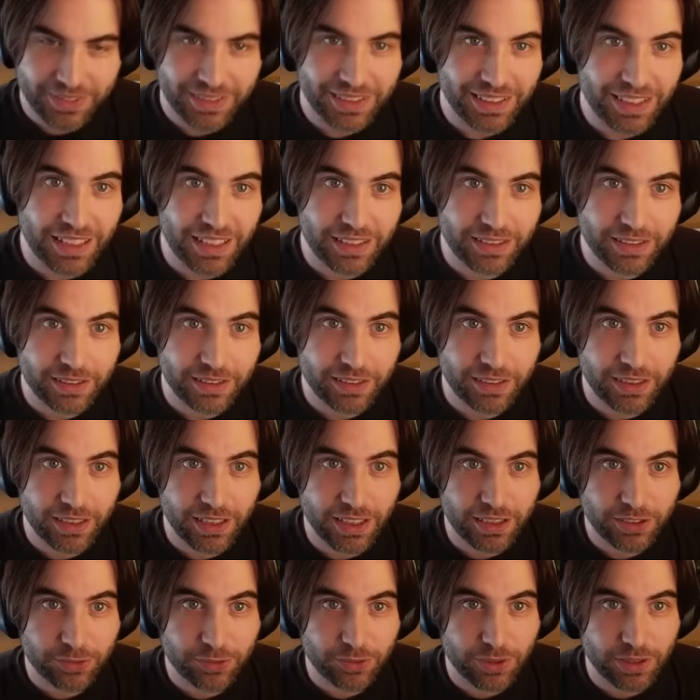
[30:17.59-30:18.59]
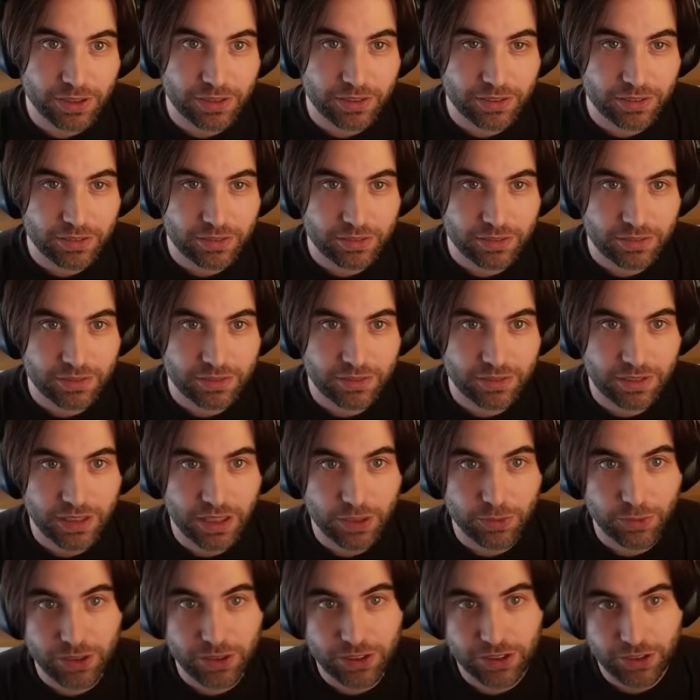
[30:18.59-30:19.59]
And the last one that
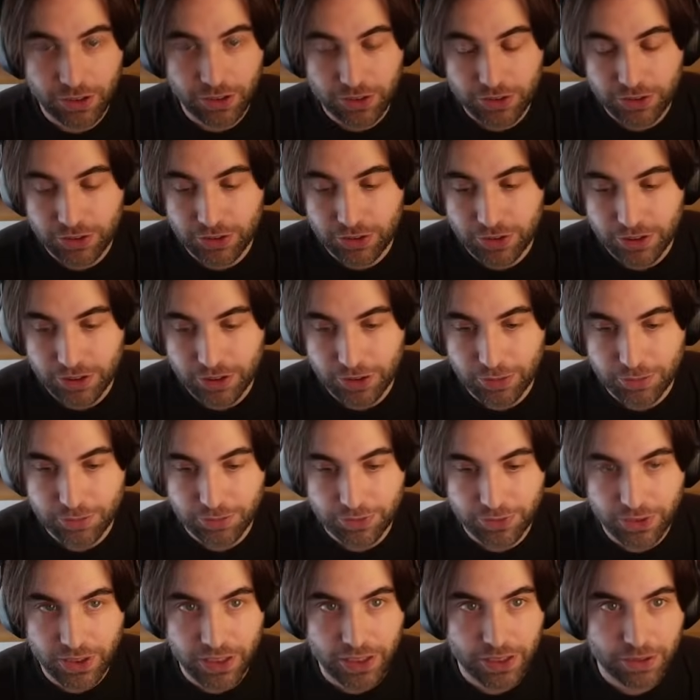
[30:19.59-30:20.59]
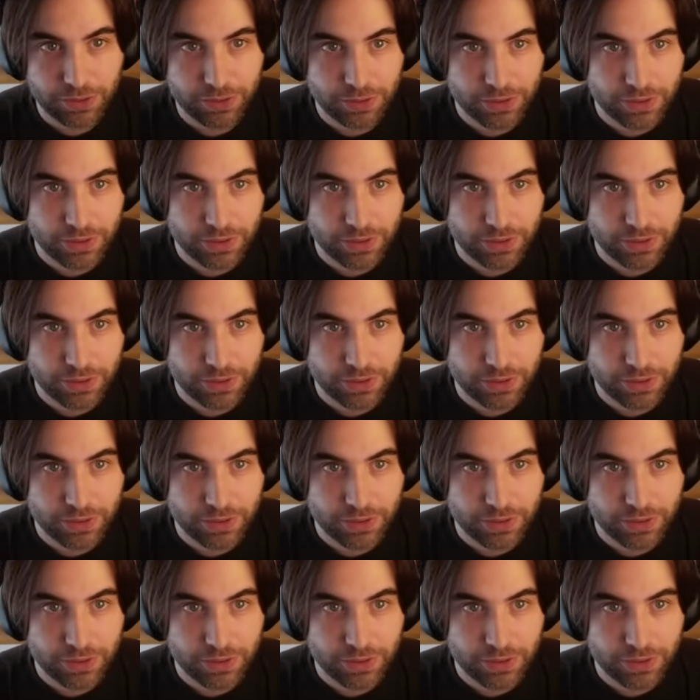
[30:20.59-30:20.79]
was also on the top 5,